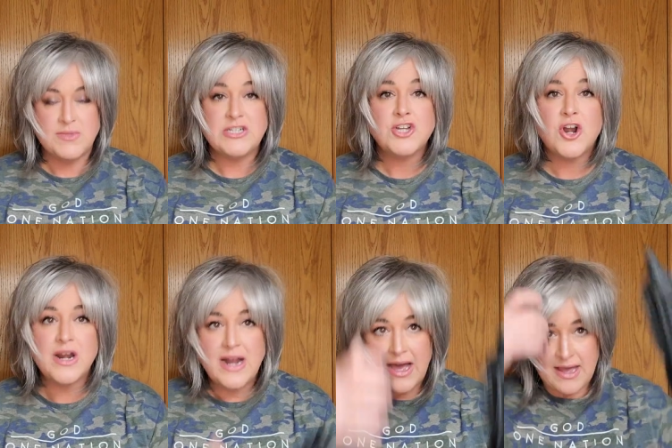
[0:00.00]
I'm gonna
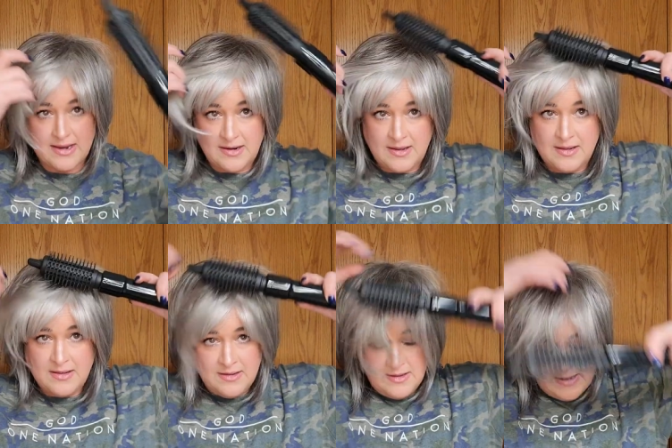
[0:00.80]
turn it on.
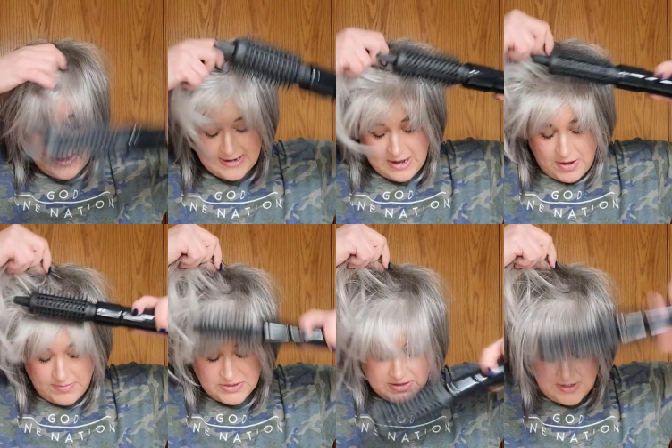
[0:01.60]
And now
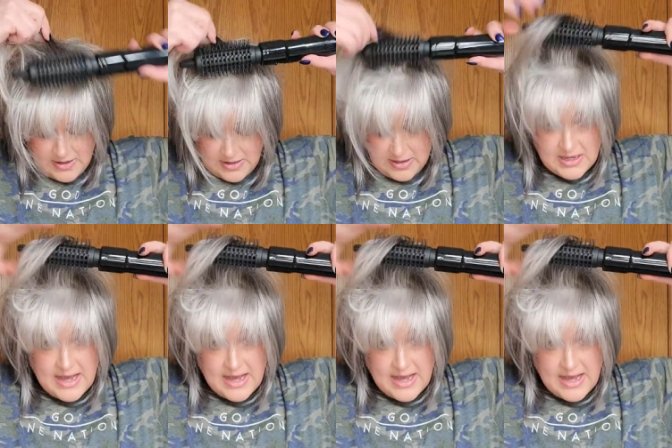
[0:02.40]
I'm just gonna